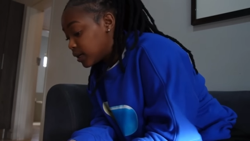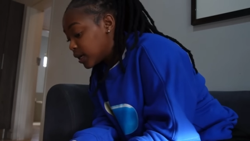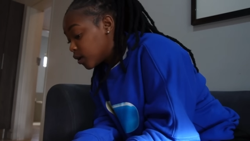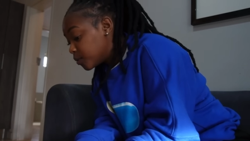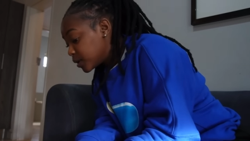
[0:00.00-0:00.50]

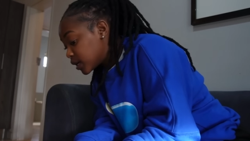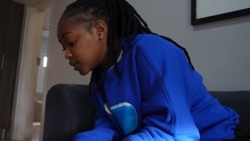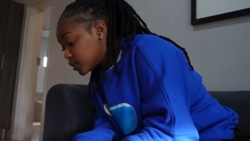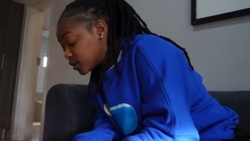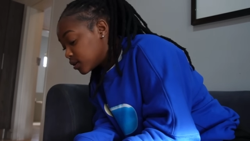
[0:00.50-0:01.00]
And I hope you
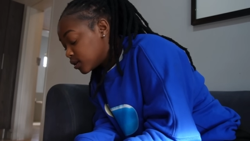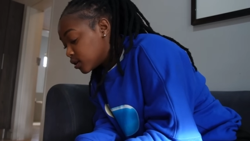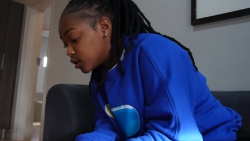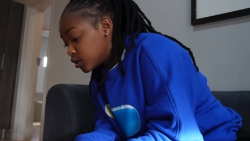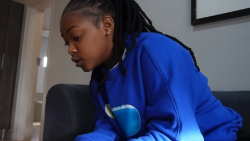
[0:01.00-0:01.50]
guys
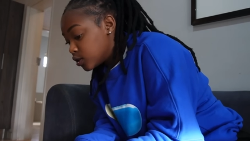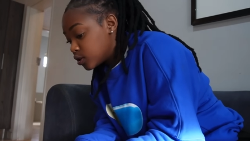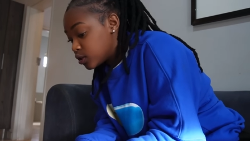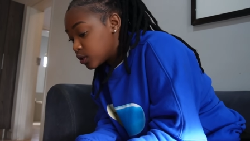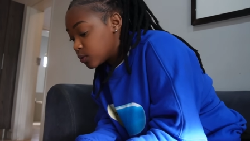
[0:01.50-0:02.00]

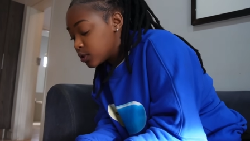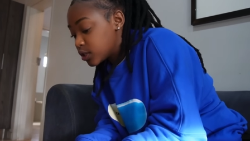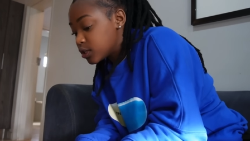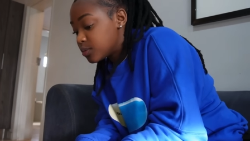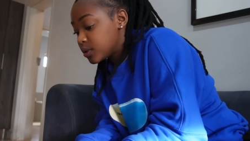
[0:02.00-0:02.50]
don't
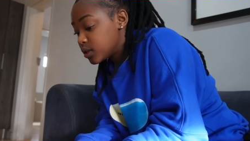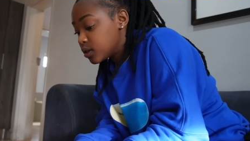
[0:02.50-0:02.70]
judge me.